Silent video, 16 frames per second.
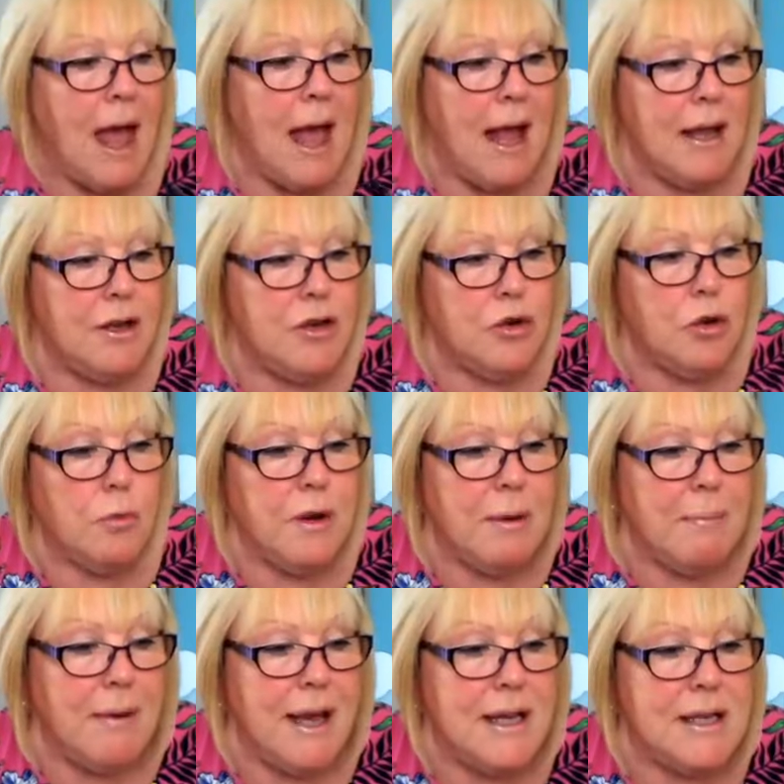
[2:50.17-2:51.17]
and you'll
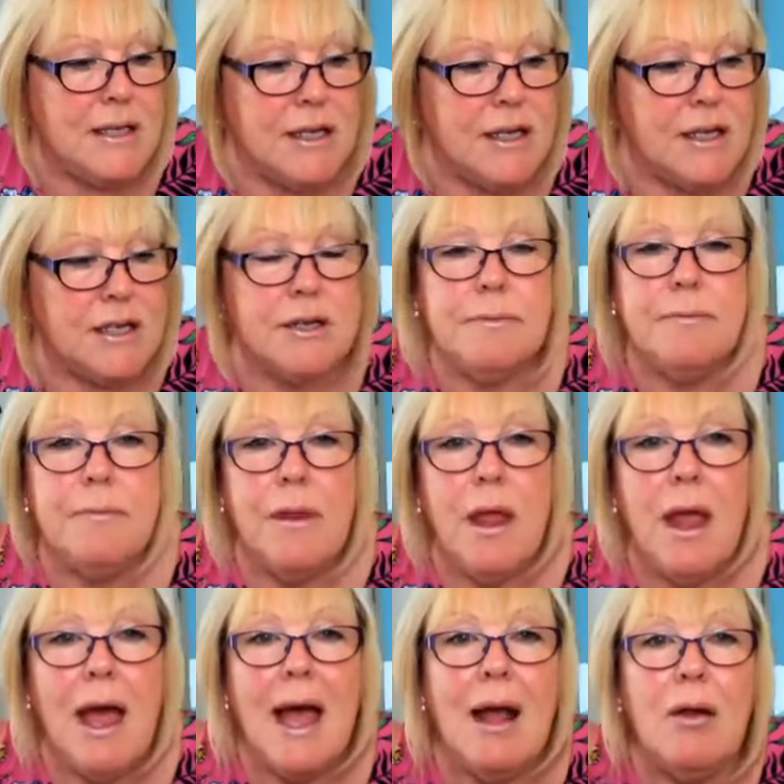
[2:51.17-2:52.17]
be amazed at
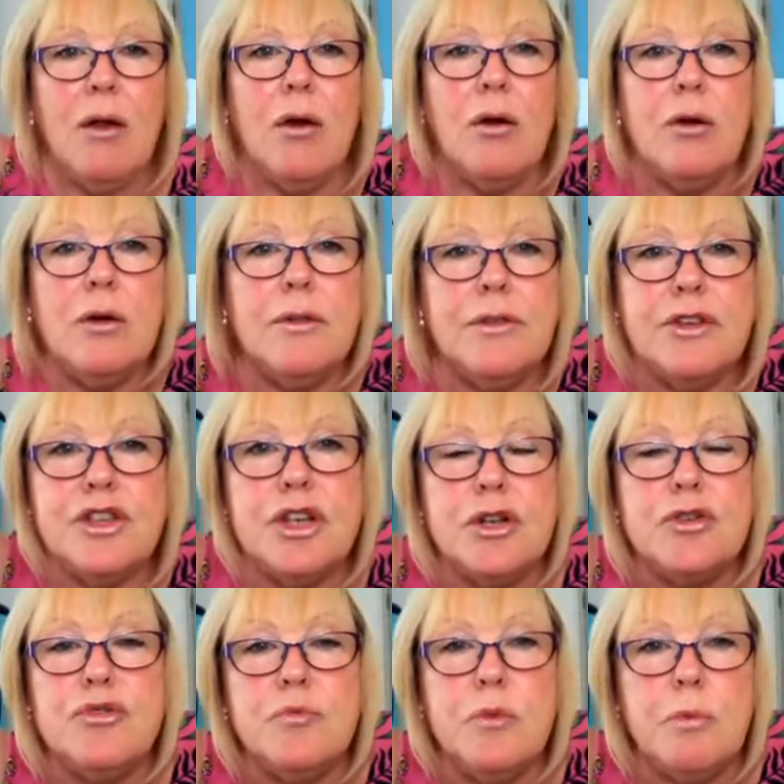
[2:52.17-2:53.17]
how long the
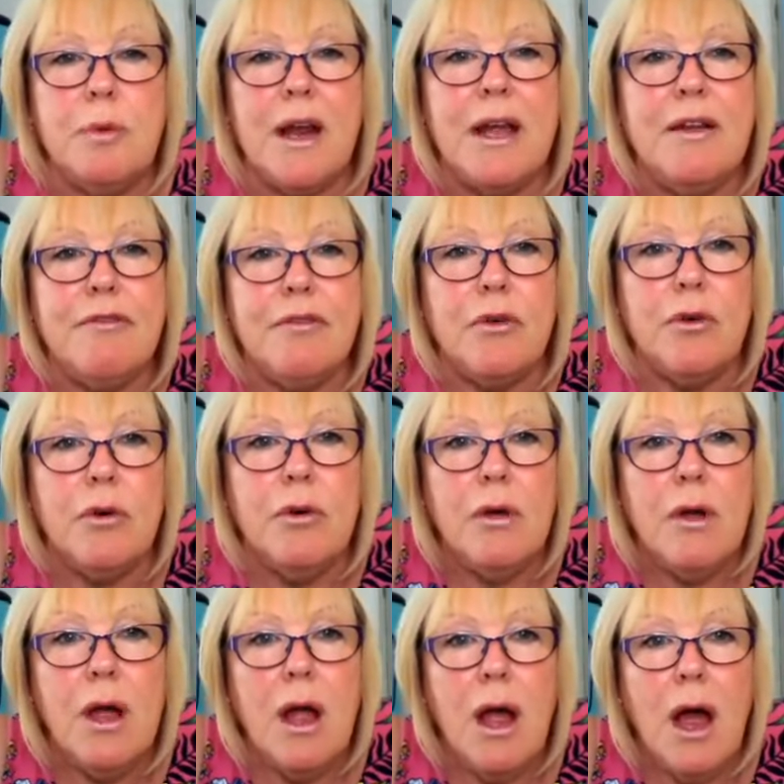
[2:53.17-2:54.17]
children will play for,
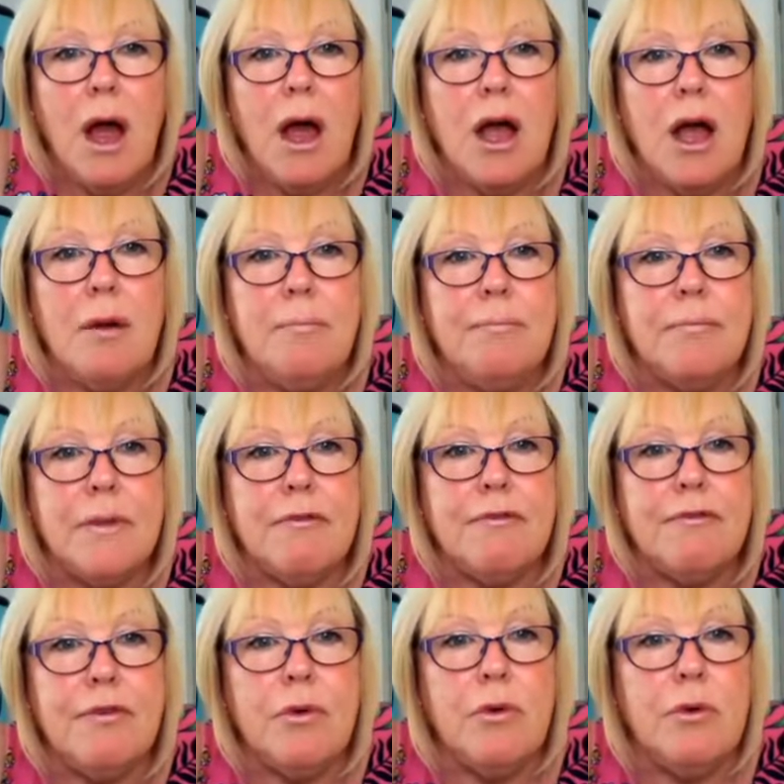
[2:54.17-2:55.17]
and
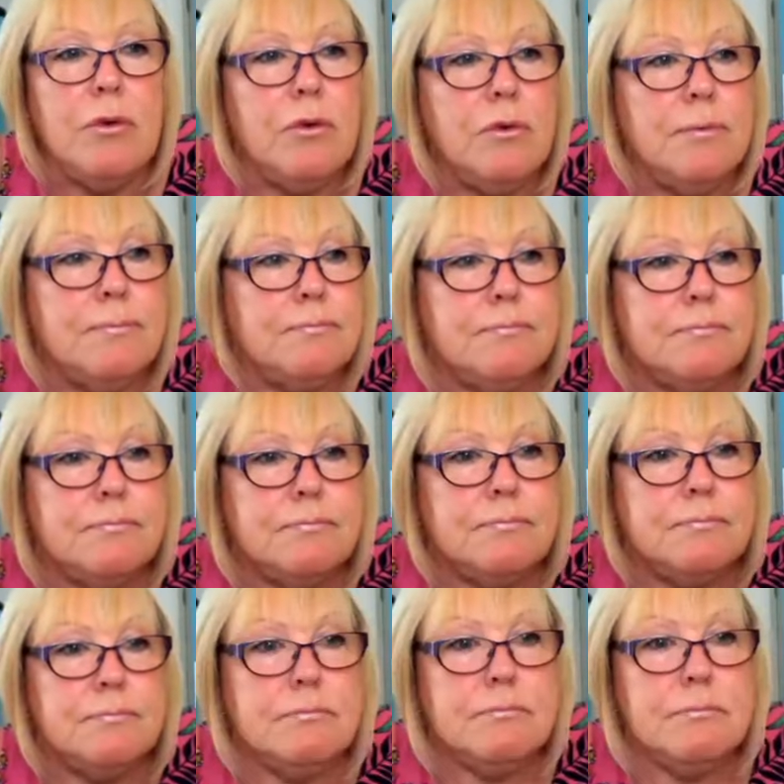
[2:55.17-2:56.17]

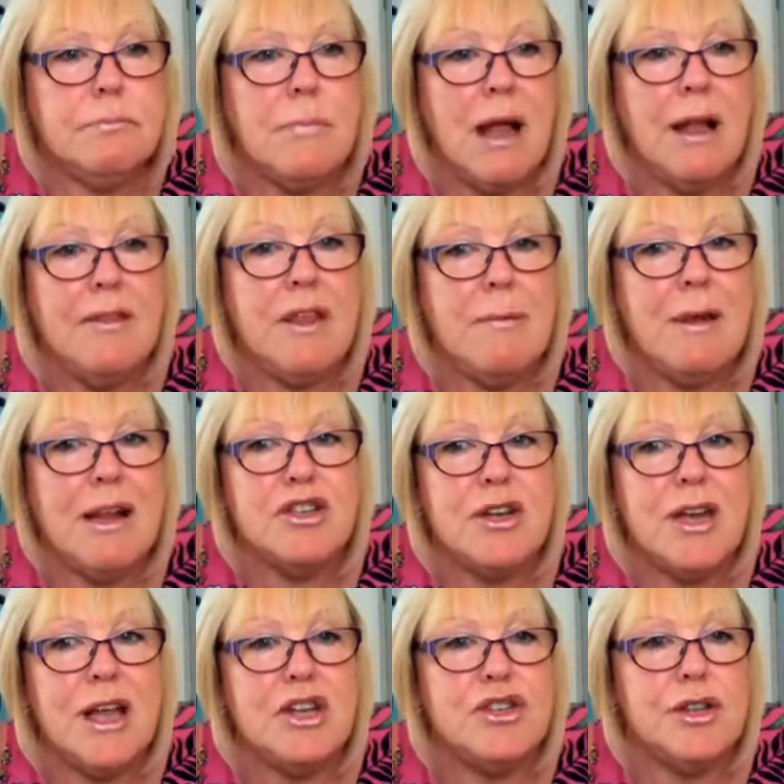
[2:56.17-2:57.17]
the
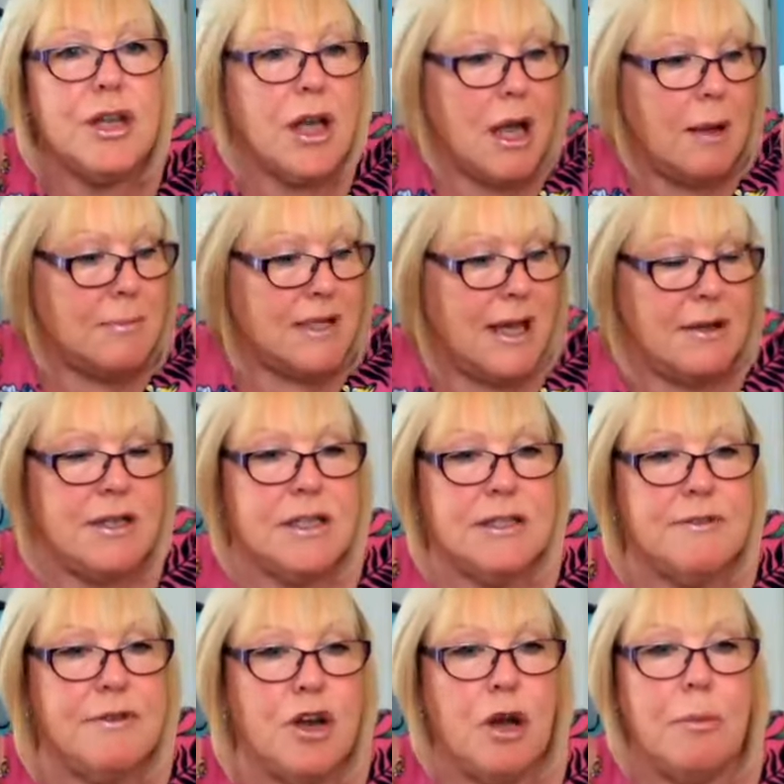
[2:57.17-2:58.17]
imagination that comes out
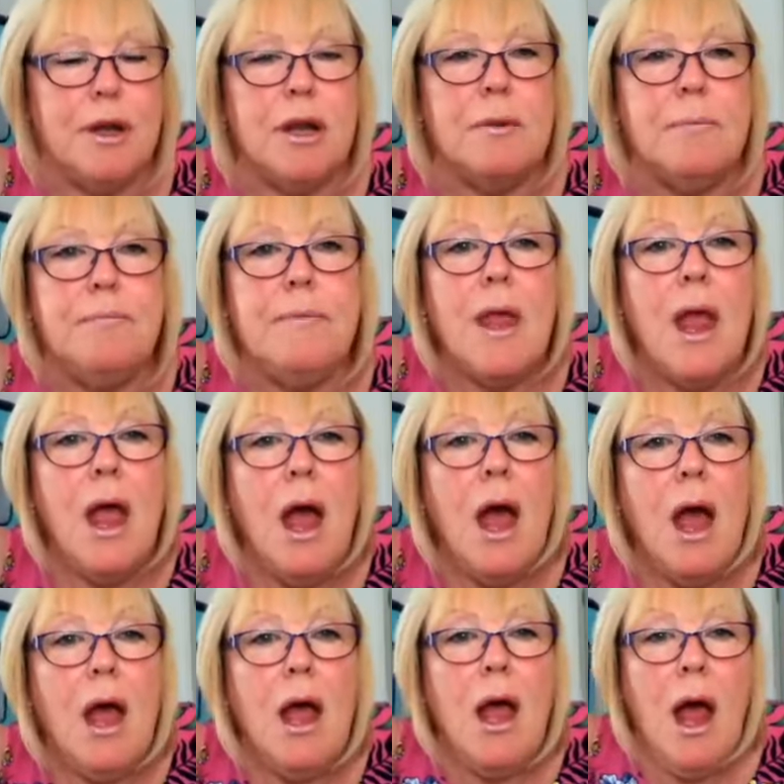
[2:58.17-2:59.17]
is phenomenal.
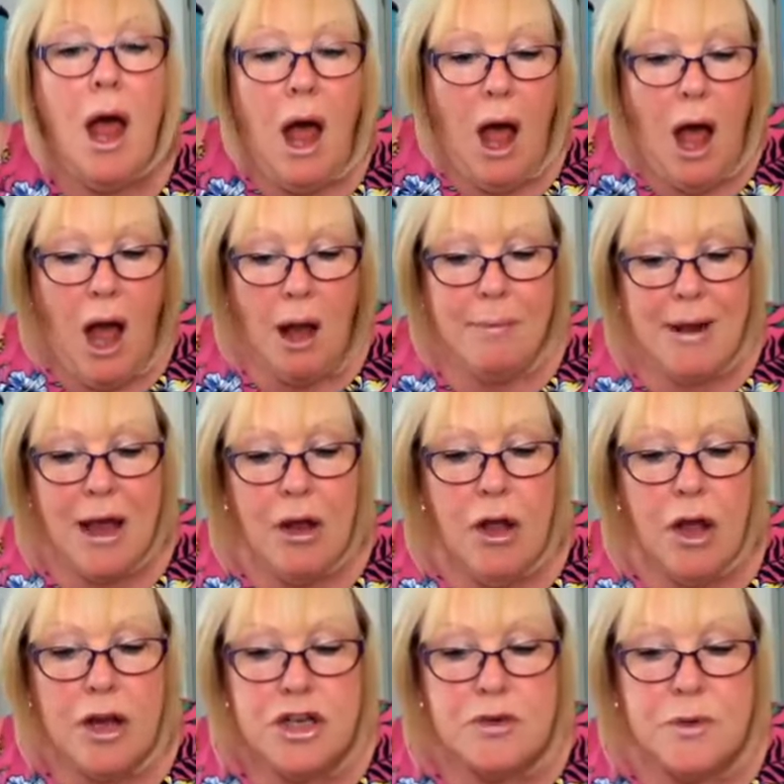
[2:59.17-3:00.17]
I'm now
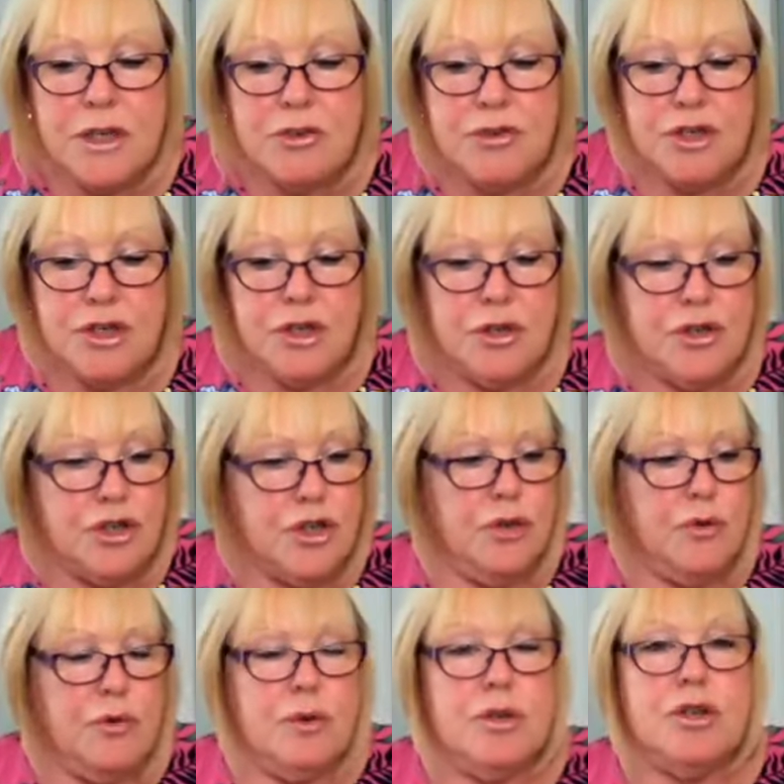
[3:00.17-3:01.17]
going to introduce
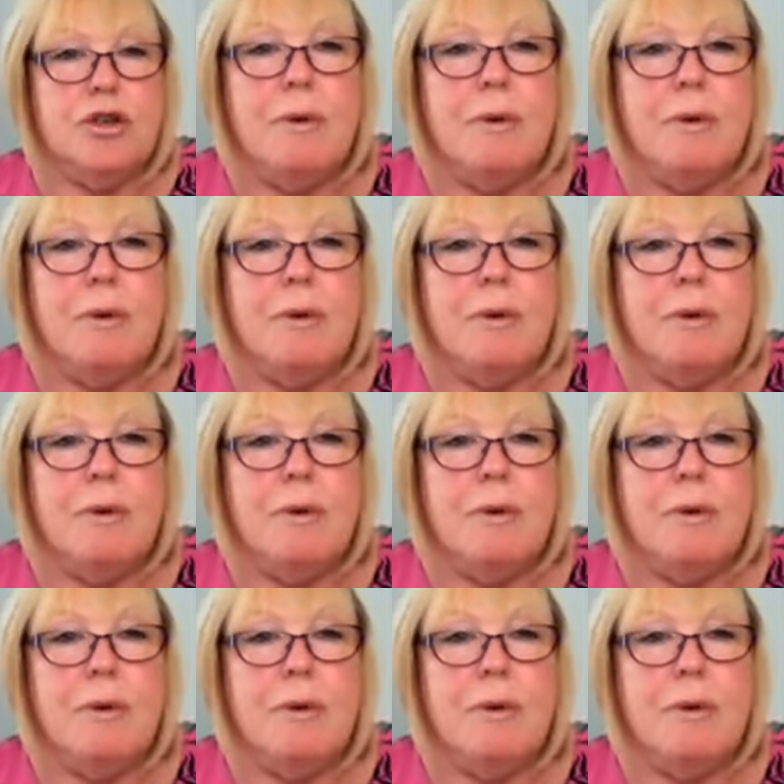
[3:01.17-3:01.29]
you